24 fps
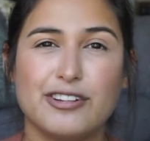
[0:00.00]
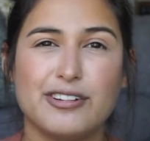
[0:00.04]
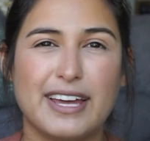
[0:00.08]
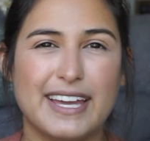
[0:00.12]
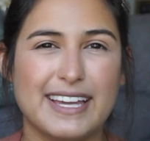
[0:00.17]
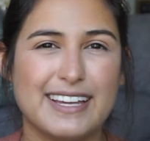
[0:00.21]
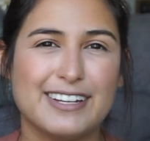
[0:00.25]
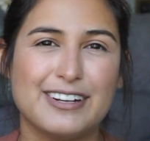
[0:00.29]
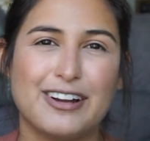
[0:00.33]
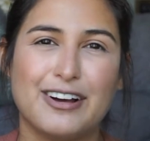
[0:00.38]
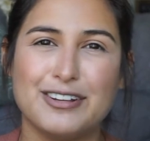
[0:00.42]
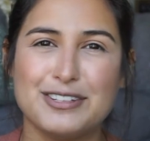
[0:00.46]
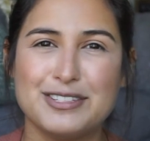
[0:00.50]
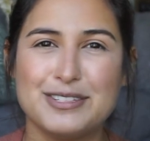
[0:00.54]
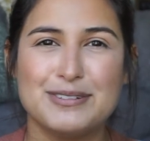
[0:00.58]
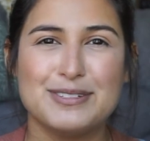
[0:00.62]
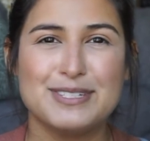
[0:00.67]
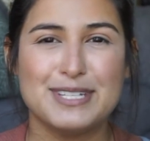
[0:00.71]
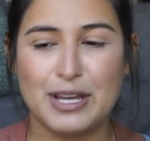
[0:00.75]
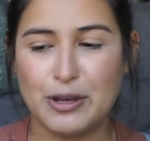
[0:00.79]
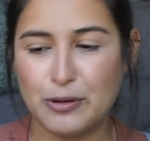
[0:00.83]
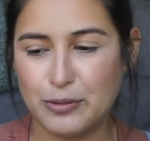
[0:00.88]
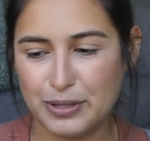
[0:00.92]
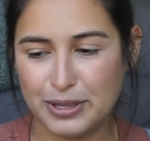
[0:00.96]
I could also
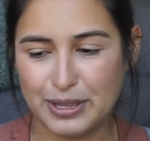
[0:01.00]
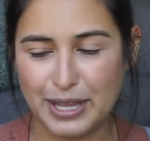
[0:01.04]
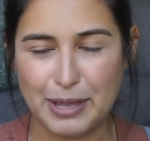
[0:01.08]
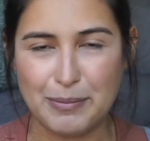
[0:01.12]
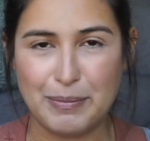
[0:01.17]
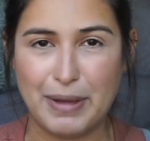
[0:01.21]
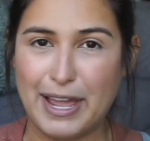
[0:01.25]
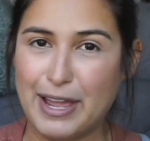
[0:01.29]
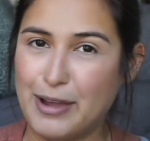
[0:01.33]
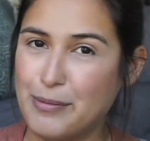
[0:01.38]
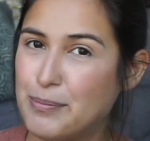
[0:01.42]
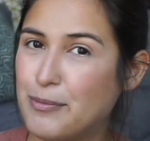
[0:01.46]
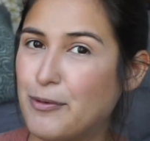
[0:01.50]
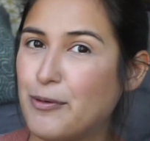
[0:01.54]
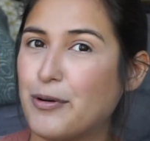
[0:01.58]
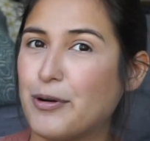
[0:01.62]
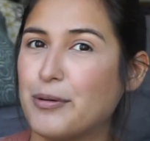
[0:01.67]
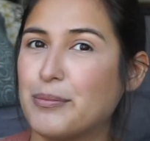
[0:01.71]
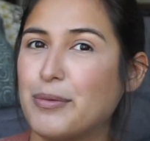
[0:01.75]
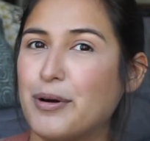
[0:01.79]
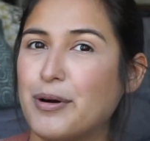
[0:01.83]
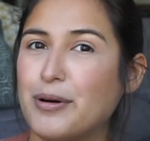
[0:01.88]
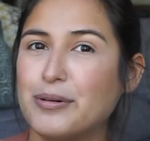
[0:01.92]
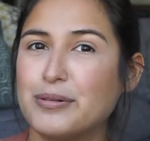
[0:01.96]
tell with like my
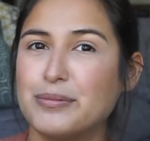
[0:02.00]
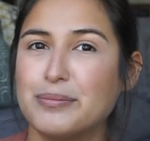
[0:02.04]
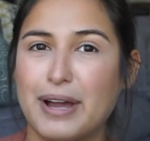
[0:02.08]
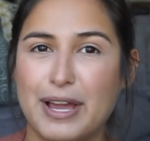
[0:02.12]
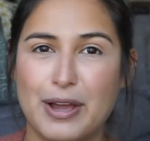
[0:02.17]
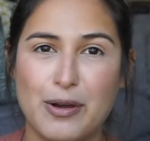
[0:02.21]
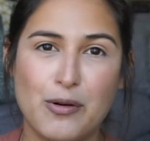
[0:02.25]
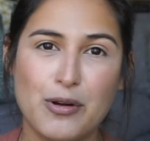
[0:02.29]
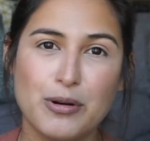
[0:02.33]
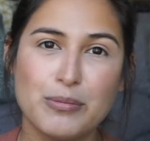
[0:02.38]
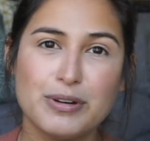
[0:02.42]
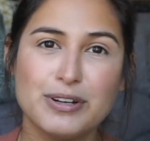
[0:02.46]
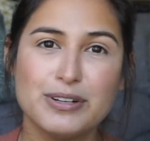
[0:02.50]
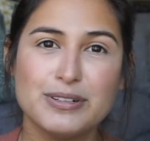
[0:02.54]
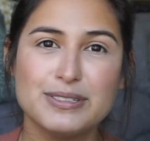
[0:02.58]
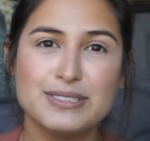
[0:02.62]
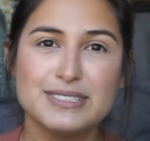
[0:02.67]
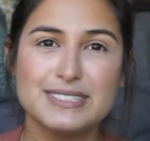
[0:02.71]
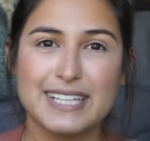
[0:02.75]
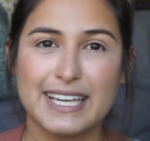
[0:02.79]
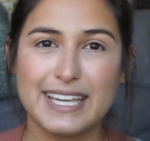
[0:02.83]
hormones,